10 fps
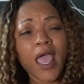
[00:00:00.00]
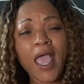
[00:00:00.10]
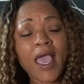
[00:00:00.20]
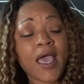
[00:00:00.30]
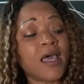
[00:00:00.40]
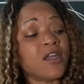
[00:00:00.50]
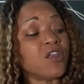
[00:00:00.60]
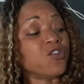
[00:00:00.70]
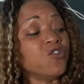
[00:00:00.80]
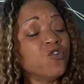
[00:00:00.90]
and
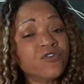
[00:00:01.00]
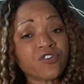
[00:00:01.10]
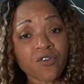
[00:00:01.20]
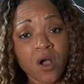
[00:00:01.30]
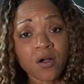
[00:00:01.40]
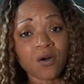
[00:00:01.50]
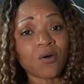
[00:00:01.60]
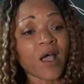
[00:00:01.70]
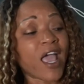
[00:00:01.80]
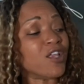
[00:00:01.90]
you've
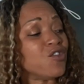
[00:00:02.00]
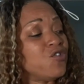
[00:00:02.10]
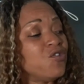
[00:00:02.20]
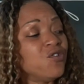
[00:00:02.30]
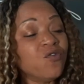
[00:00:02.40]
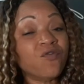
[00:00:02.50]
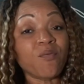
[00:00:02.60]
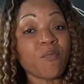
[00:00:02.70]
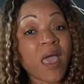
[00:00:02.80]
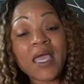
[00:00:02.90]
struggled and you've
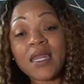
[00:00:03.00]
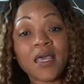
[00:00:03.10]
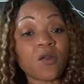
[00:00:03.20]
made it,